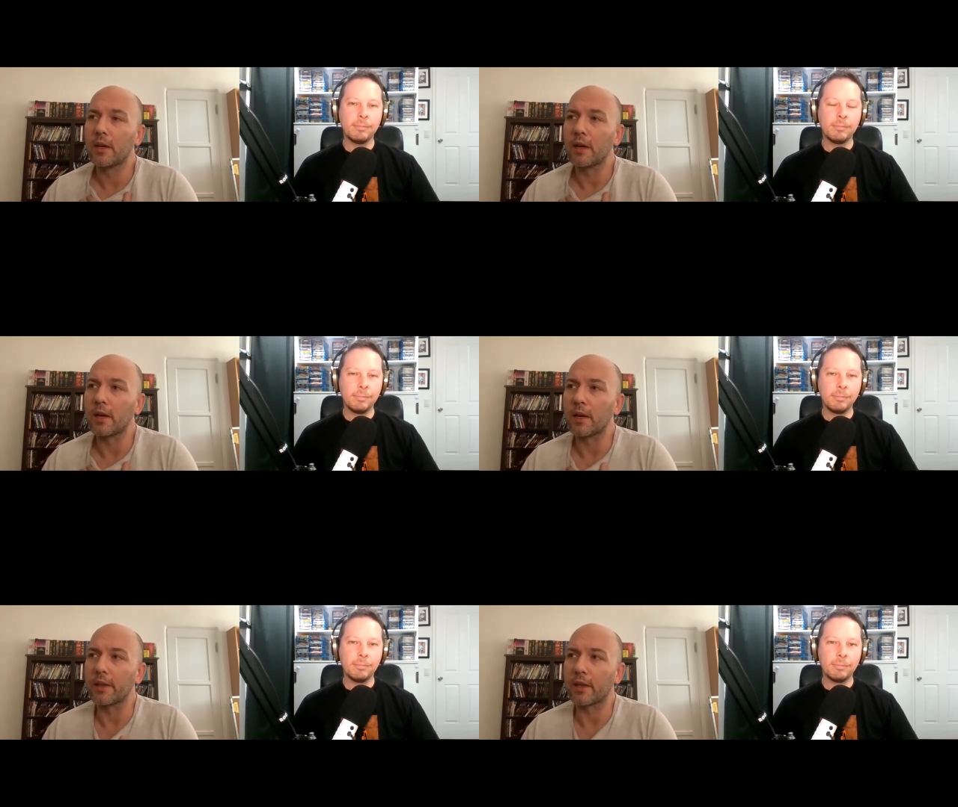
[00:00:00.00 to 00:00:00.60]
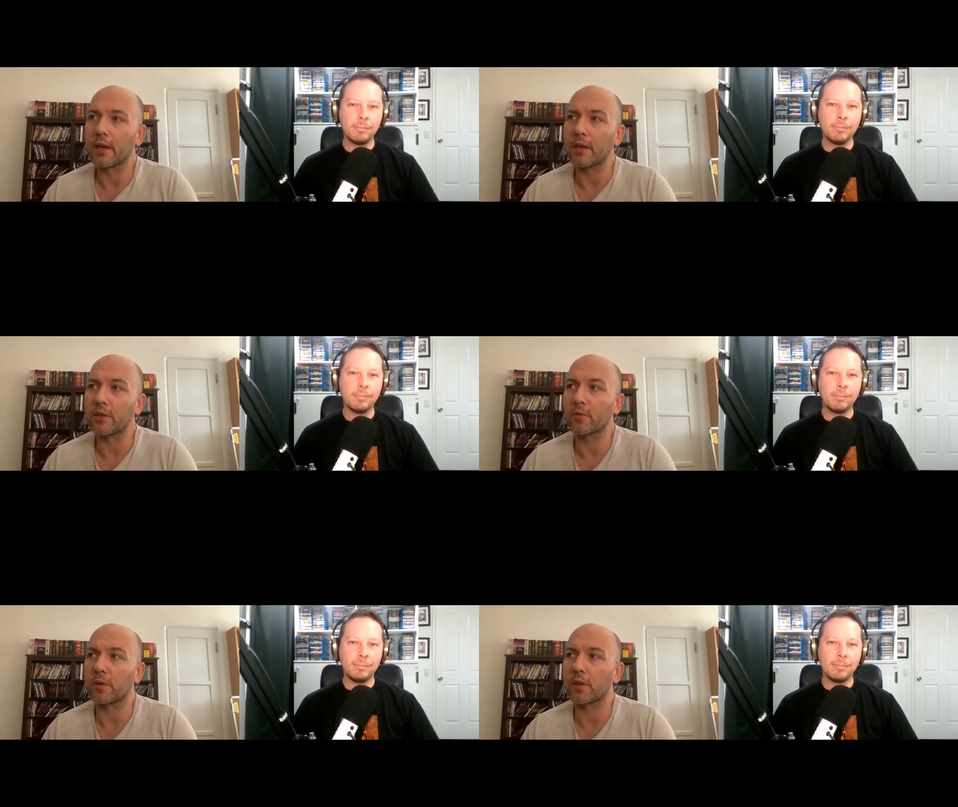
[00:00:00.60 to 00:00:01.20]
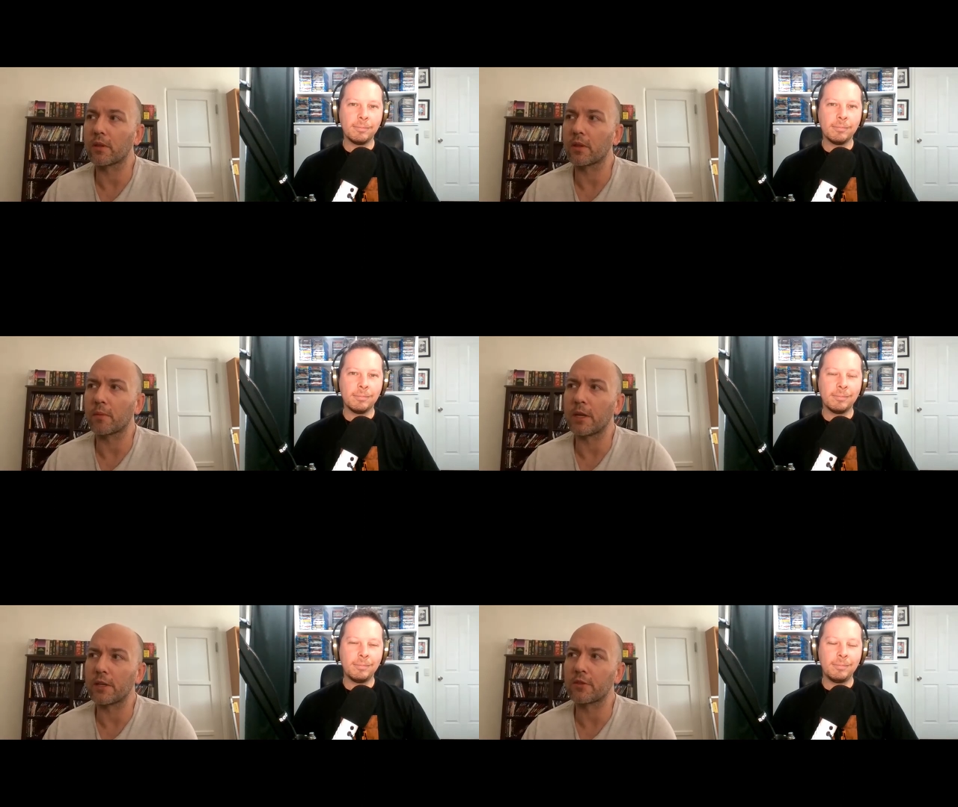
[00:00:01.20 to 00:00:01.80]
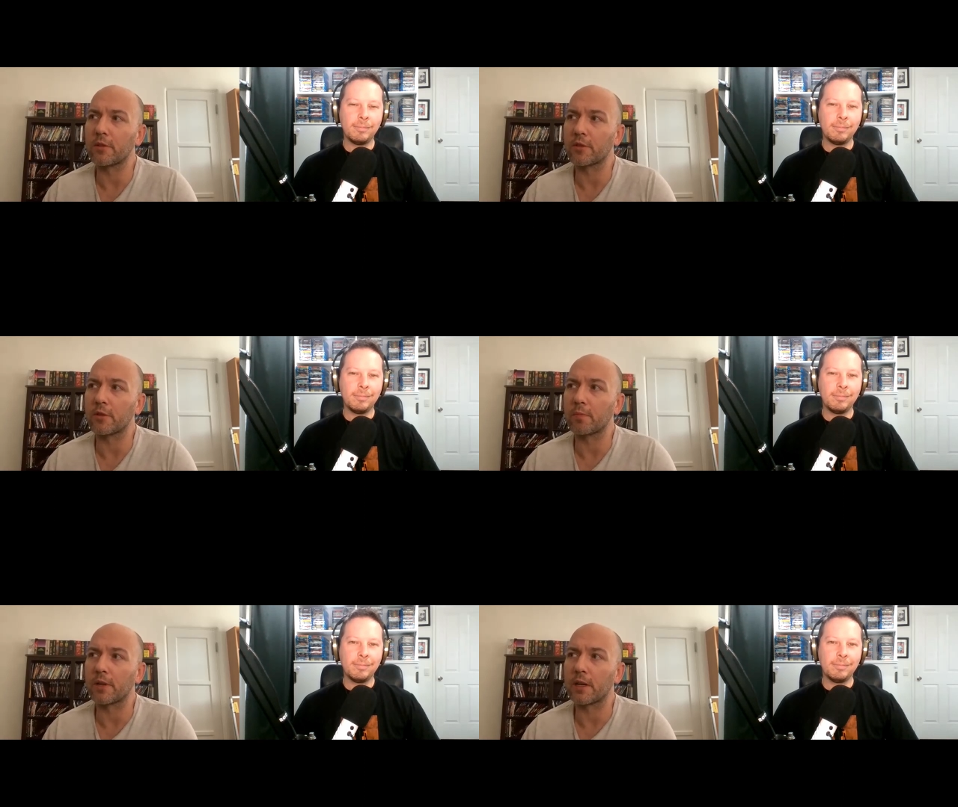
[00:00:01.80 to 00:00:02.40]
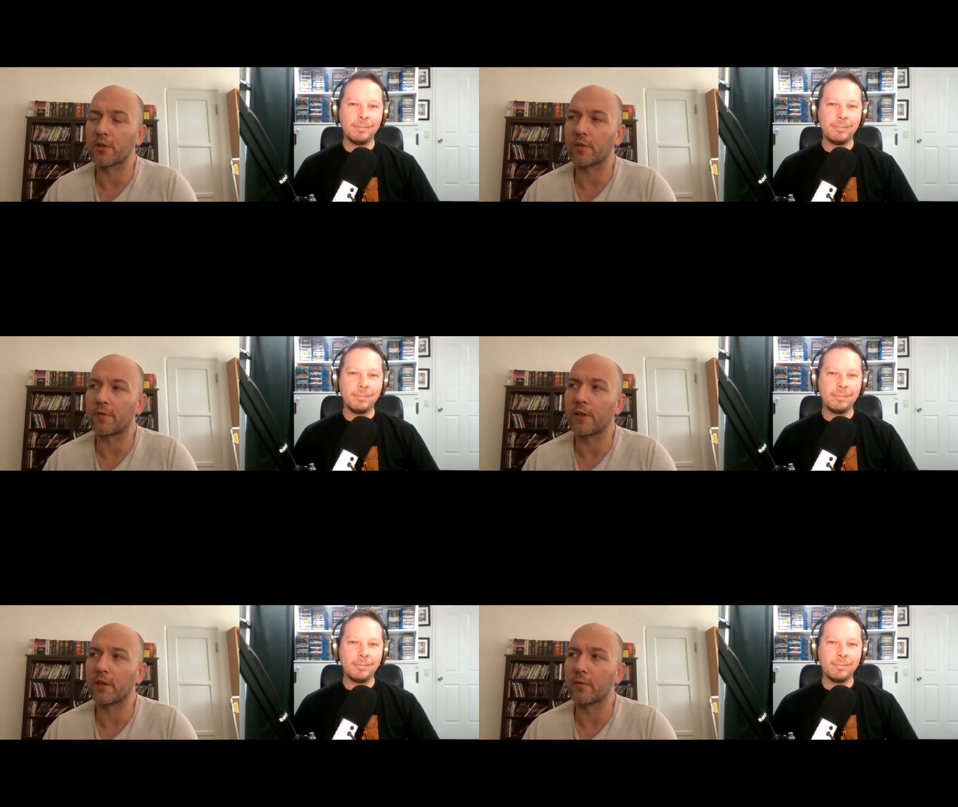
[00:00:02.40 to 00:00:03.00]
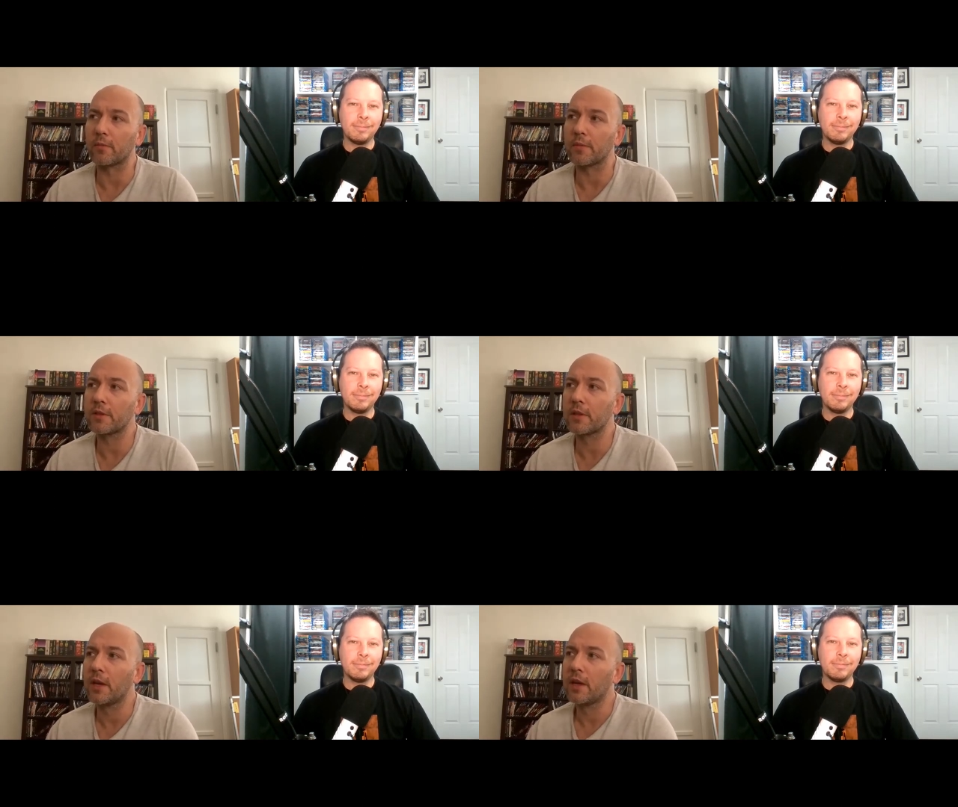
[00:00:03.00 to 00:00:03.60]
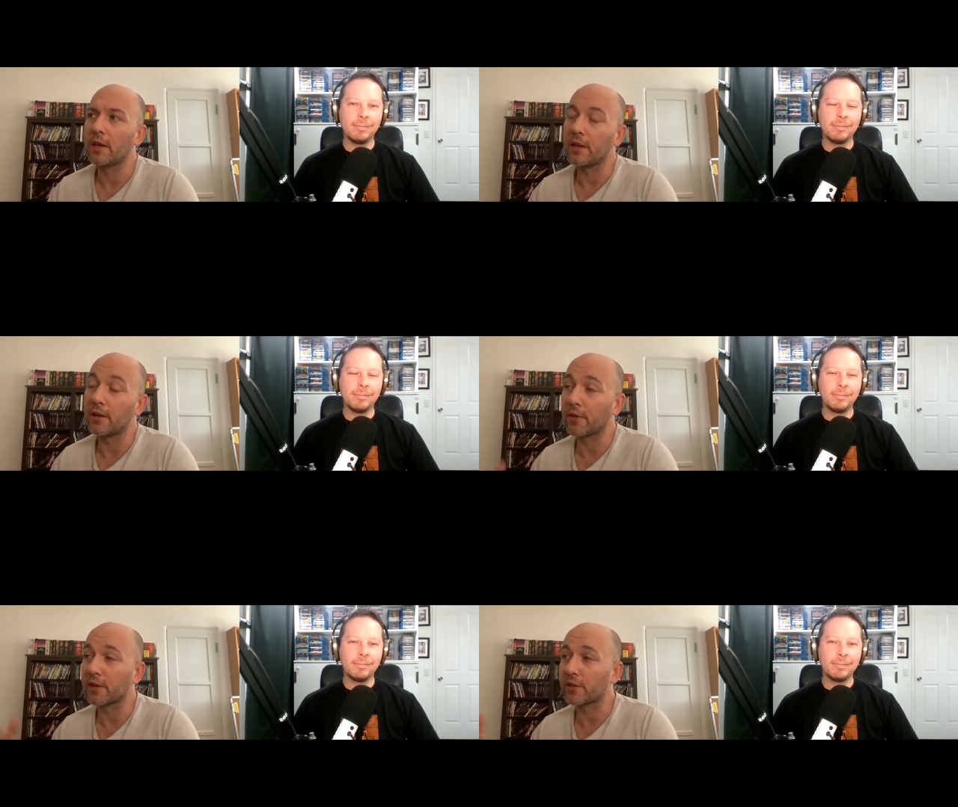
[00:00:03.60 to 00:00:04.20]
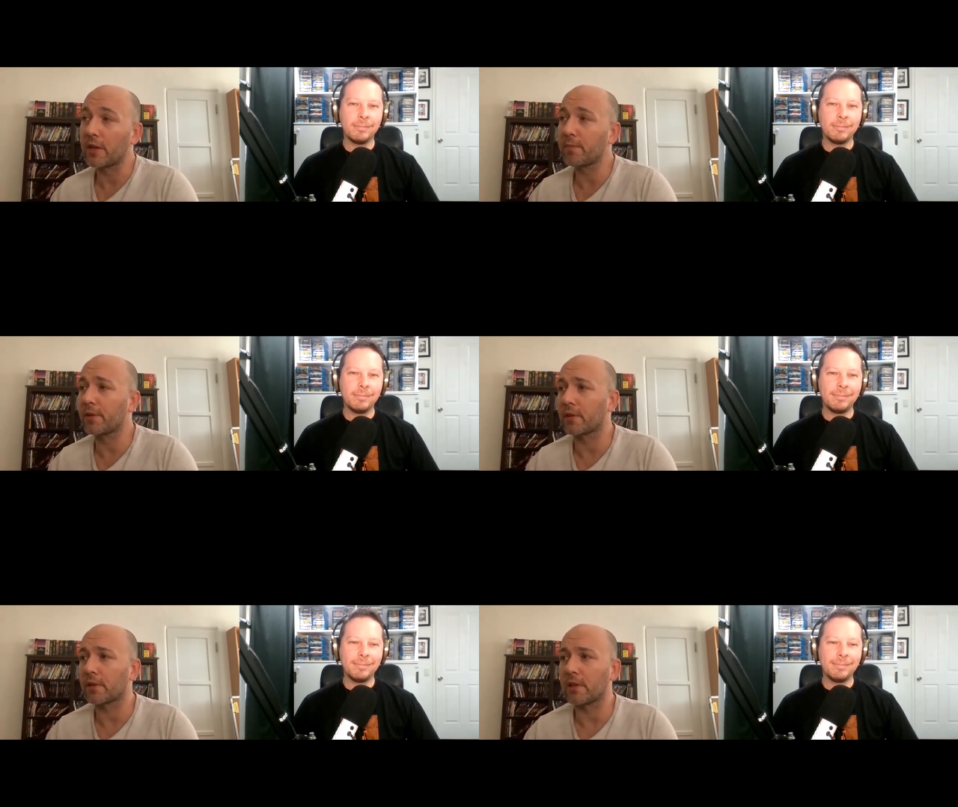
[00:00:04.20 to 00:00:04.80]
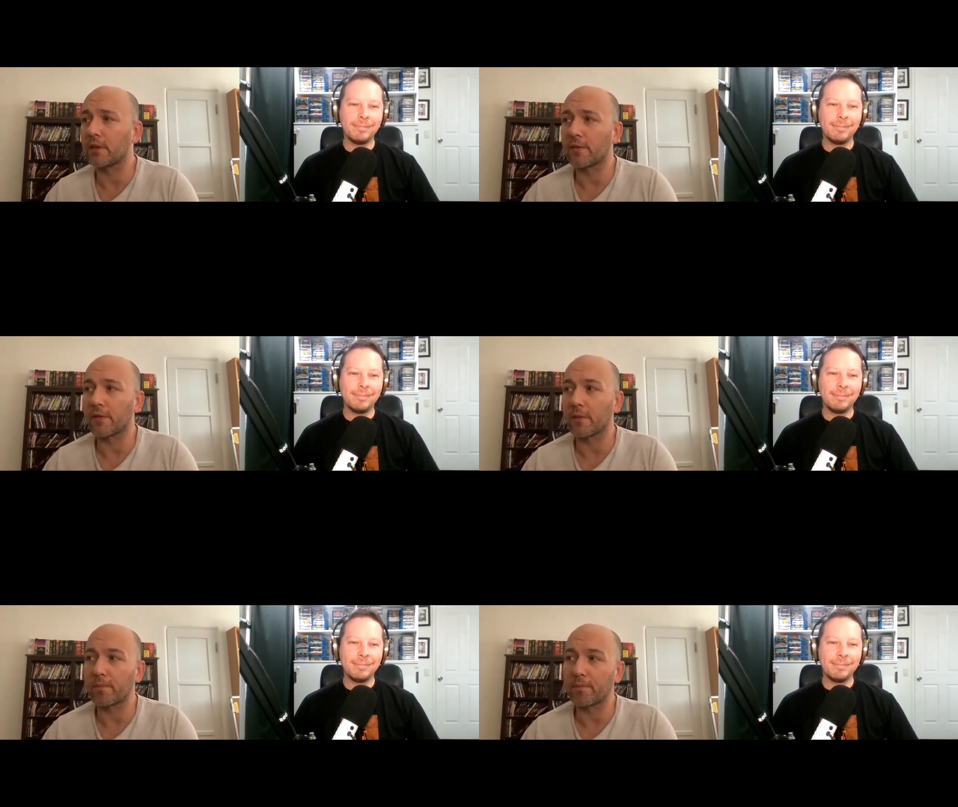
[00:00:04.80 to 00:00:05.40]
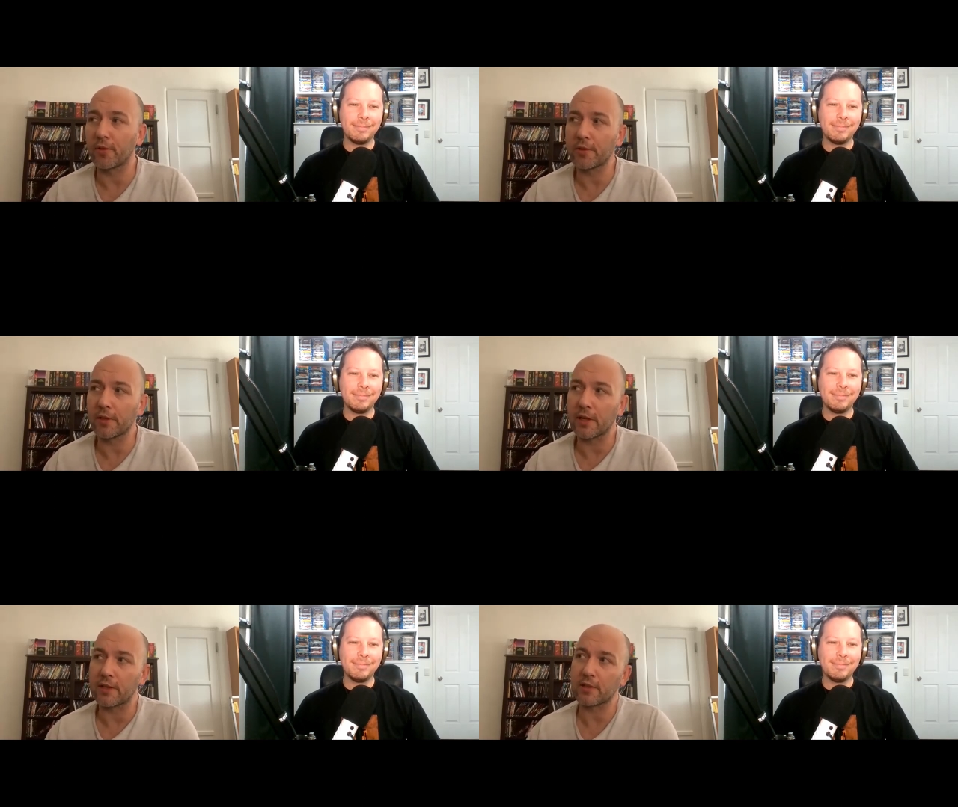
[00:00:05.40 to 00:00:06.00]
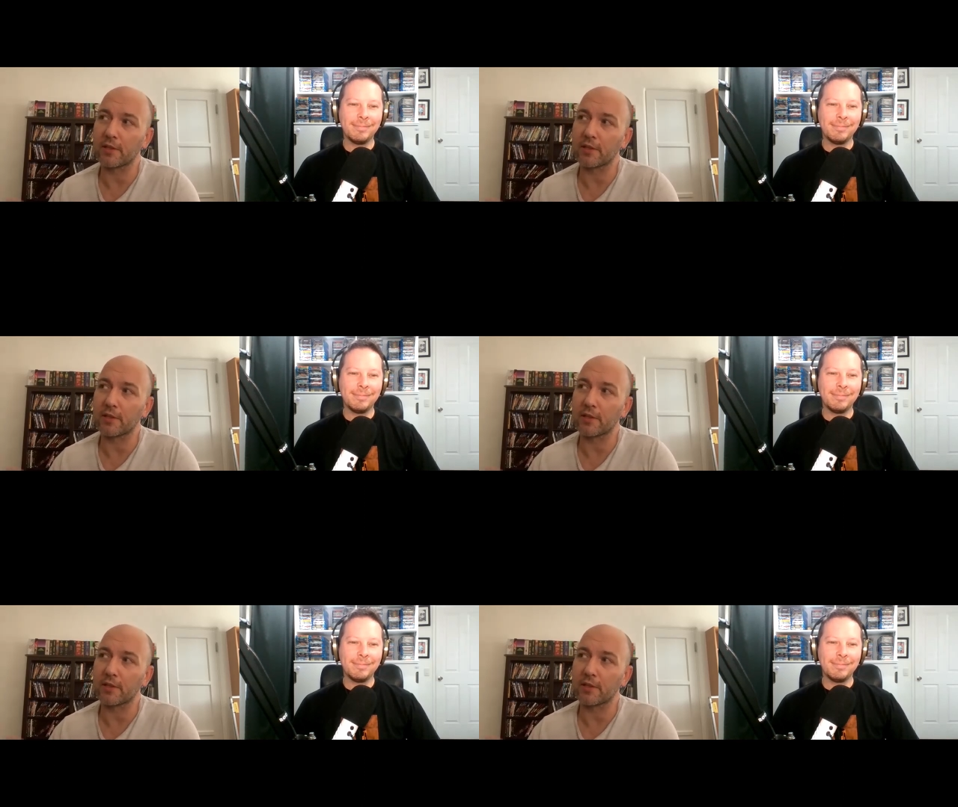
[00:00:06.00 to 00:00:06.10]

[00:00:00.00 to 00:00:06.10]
Speaker 1: uh, the case with like mainstream supernatural films. You know, for example, you know, if a poltergeist